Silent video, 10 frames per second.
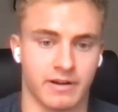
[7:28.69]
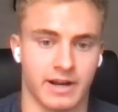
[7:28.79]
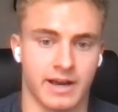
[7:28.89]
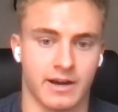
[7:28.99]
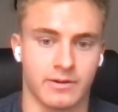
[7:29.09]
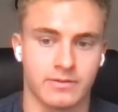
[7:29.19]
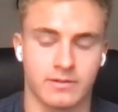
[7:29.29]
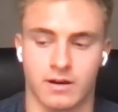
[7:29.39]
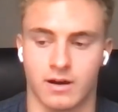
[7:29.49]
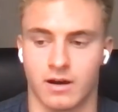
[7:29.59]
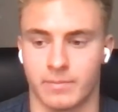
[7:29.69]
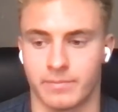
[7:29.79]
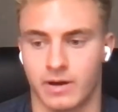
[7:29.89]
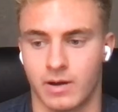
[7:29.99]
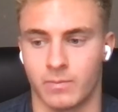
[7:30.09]
right now
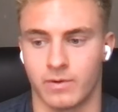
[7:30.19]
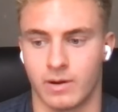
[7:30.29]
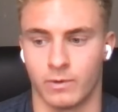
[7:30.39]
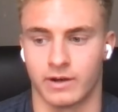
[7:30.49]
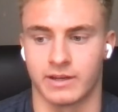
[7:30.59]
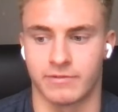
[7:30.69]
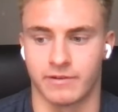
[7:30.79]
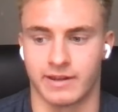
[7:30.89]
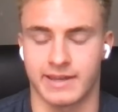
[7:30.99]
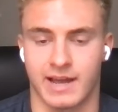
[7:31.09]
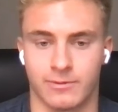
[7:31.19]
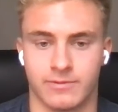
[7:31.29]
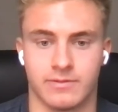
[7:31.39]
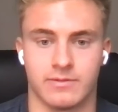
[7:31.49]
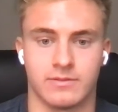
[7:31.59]
um, I'm, nice. I'm working for an
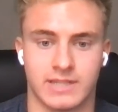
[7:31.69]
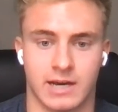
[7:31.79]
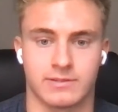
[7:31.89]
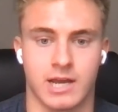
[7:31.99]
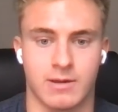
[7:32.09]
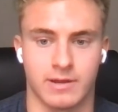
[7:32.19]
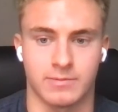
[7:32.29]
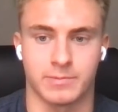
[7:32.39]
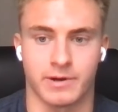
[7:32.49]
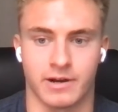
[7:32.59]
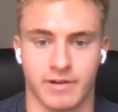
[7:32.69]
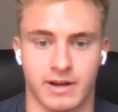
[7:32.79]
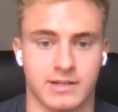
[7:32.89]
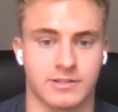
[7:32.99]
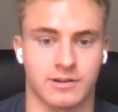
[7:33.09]
accountant downtown Amesbury,
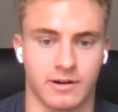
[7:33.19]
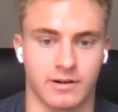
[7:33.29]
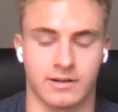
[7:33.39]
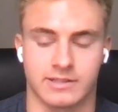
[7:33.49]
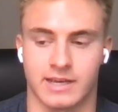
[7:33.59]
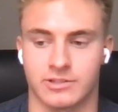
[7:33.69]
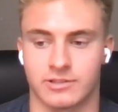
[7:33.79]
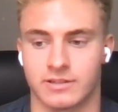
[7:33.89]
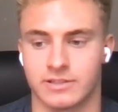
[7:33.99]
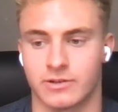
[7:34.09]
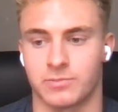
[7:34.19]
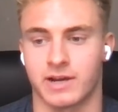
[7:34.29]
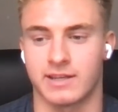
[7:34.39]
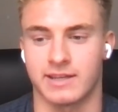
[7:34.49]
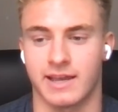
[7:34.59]
right next to Hard Knocks, actually. So I'm
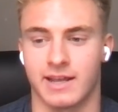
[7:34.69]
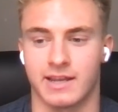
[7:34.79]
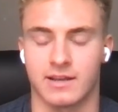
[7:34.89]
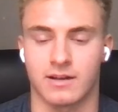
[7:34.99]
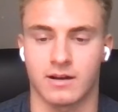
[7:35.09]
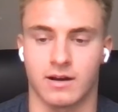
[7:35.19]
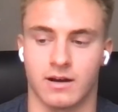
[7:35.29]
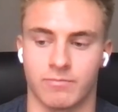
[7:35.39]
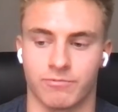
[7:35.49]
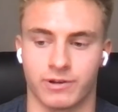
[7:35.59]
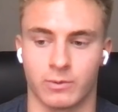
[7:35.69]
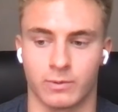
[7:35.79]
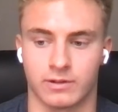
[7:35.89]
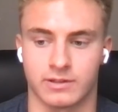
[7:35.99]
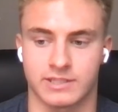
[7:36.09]
kind of getting yep. um, real
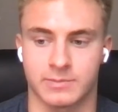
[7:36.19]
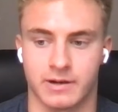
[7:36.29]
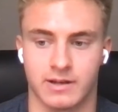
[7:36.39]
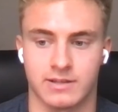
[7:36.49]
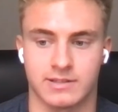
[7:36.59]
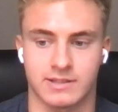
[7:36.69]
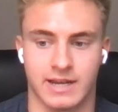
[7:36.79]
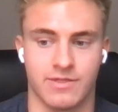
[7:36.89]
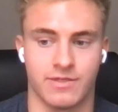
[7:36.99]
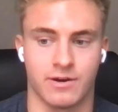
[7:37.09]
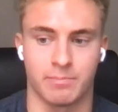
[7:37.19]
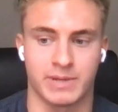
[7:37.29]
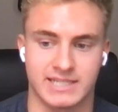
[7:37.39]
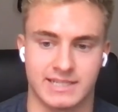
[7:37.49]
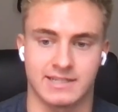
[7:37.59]
world experience in the
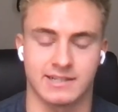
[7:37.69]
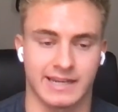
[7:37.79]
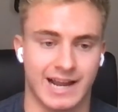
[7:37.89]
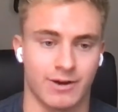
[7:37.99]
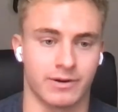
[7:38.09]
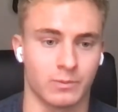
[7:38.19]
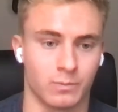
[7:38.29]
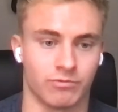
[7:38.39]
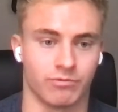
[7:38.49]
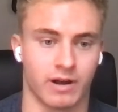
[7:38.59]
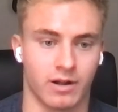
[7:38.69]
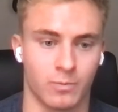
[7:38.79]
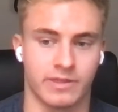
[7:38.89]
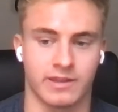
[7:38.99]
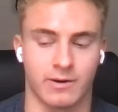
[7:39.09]
business and accounting
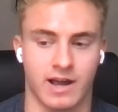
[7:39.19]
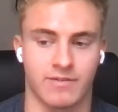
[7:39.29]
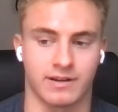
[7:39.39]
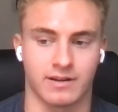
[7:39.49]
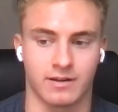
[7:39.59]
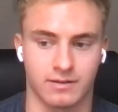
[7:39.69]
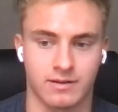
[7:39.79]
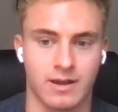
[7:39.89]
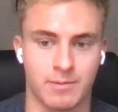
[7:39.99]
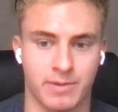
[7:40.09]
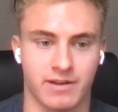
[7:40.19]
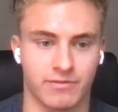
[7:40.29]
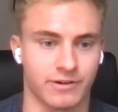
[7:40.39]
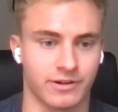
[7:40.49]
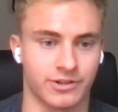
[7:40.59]
realm without having to yep. pay
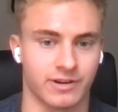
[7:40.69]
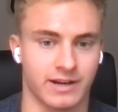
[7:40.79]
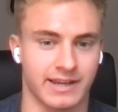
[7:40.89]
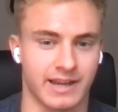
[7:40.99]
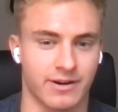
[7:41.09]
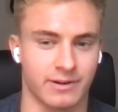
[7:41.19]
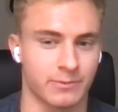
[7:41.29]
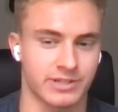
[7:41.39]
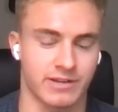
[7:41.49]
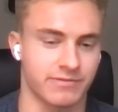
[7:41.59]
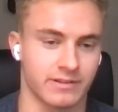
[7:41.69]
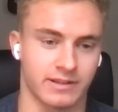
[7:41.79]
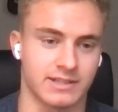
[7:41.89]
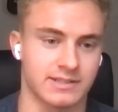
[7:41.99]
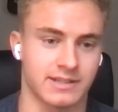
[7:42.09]
for a degree in accounting, which I feel
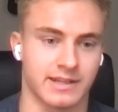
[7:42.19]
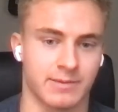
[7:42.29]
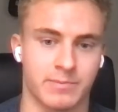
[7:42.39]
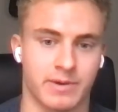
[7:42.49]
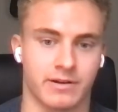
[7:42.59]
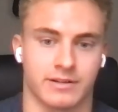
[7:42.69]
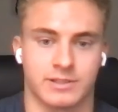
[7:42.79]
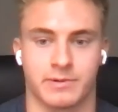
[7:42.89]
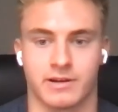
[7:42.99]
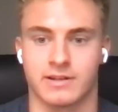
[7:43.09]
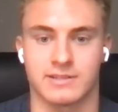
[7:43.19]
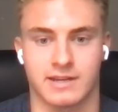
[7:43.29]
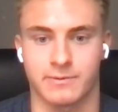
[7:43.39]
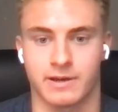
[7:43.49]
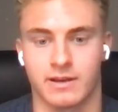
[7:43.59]
like is going to give me yeah. better experience
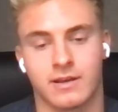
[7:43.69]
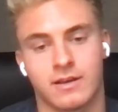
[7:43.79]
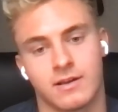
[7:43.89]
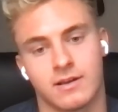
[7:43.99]
anyway.